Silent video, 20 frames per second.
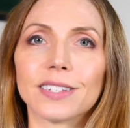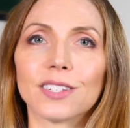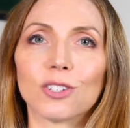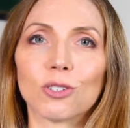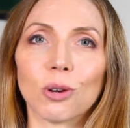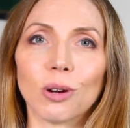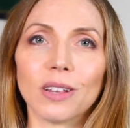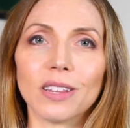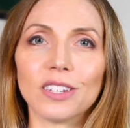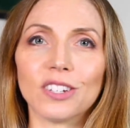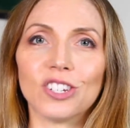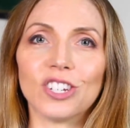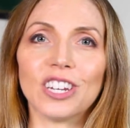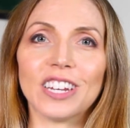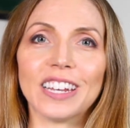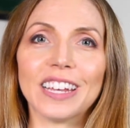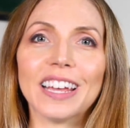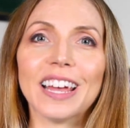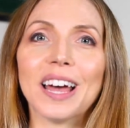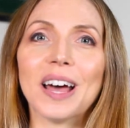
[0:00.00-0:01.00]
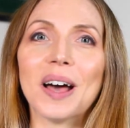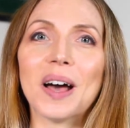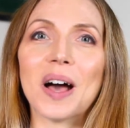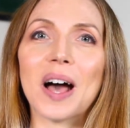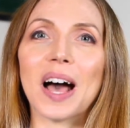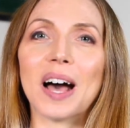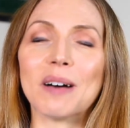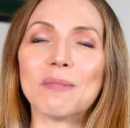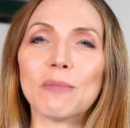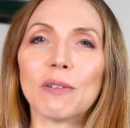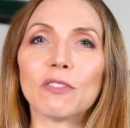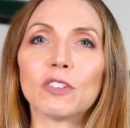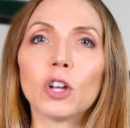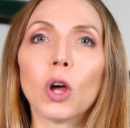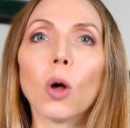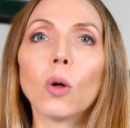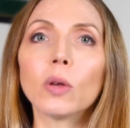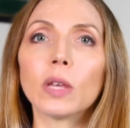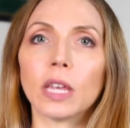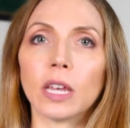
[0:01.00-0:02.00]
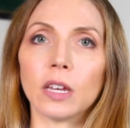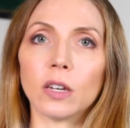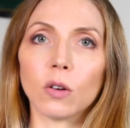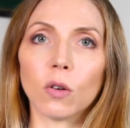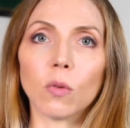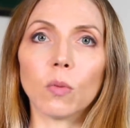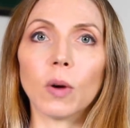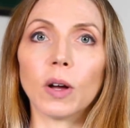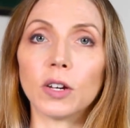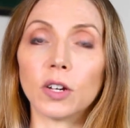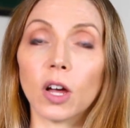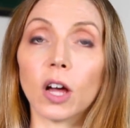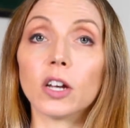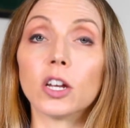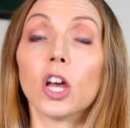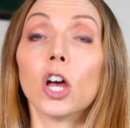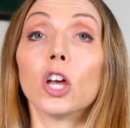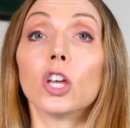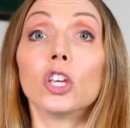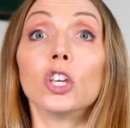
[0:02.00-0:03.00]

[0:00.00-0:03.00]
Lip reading: trilogy of Tolkien or whatnot,